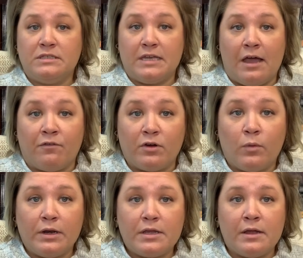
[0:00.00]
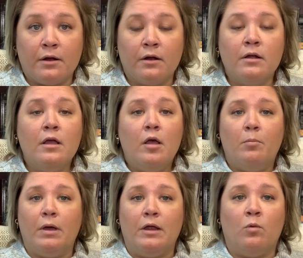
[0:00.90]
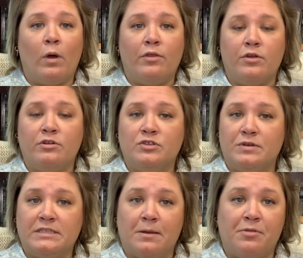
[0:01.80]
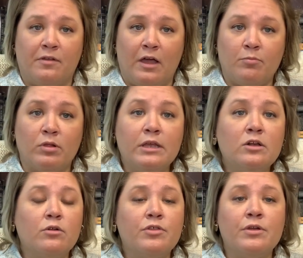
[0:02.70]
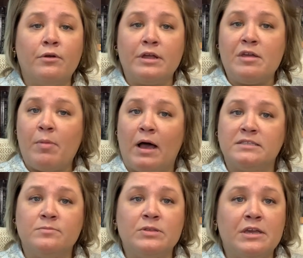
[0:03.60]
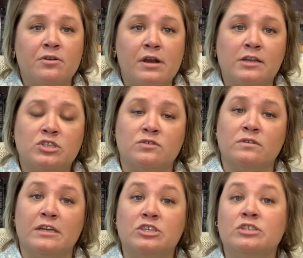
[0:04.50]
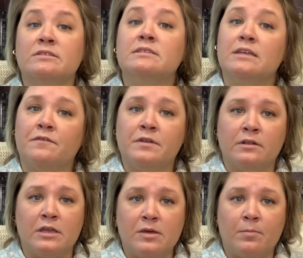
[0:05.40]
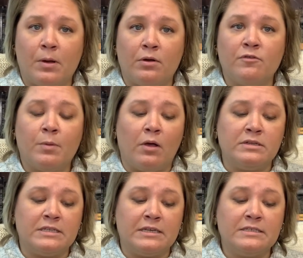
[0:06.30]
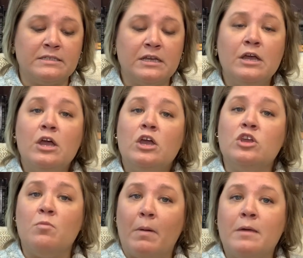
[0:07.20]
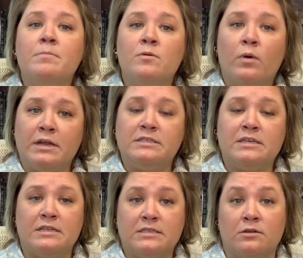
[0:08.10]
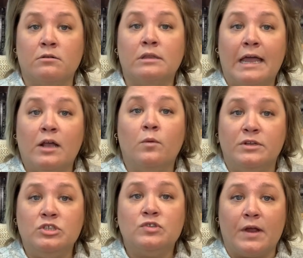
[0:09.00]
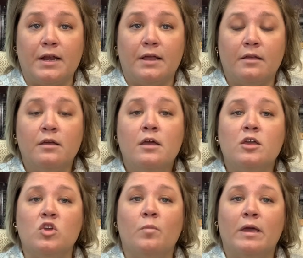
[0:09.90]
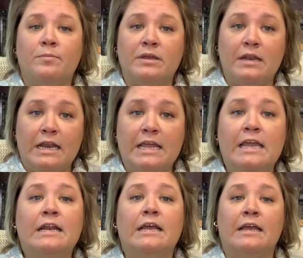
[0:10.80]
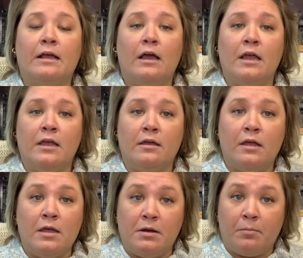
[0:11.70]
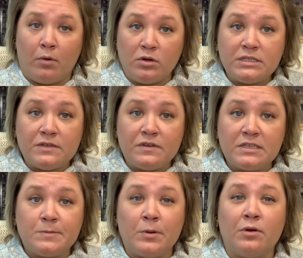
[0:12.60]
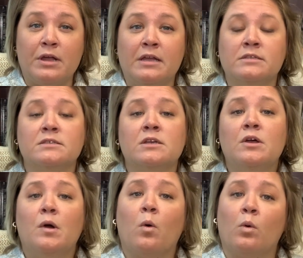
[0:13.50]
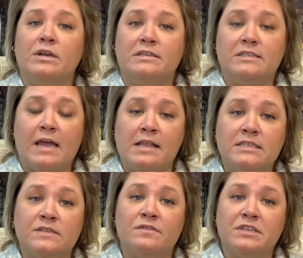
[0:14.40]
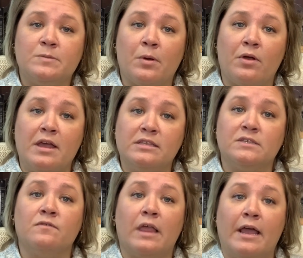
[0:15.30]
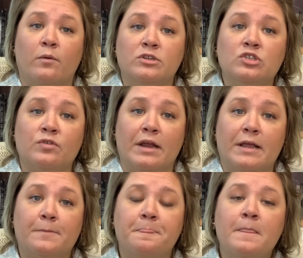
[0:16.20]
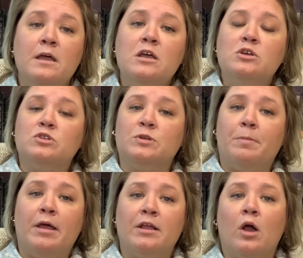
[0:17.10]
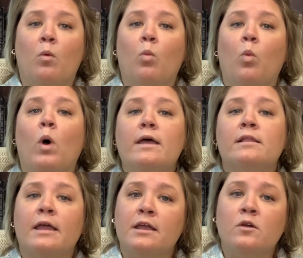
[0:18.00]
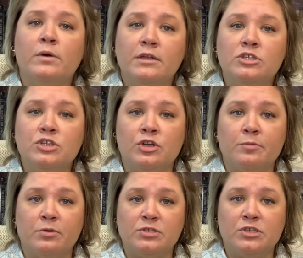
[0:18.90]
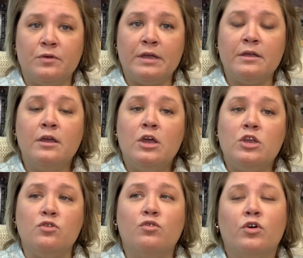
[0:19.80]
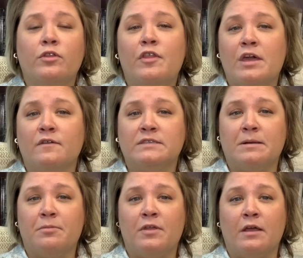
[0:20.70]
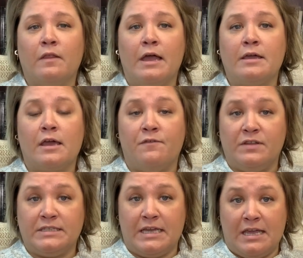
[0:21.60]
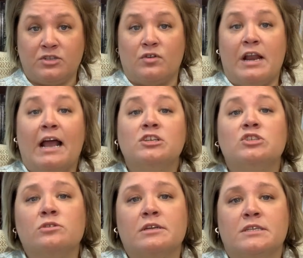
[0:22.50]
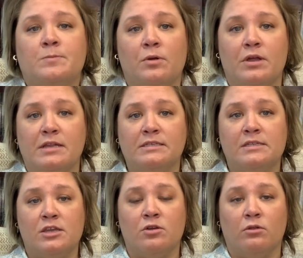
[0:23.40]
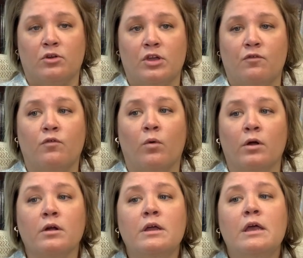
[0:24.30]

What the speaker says: to everyone here, but whether you're doing something like political theory, possibly international relations, definitely comparative politics, you might be wanting to consider language training. You might be needing an immersive experience or an intensive experience of language training. So depending on what language you're pursuing, you could think of something like, if it's an international experience that you're looking for,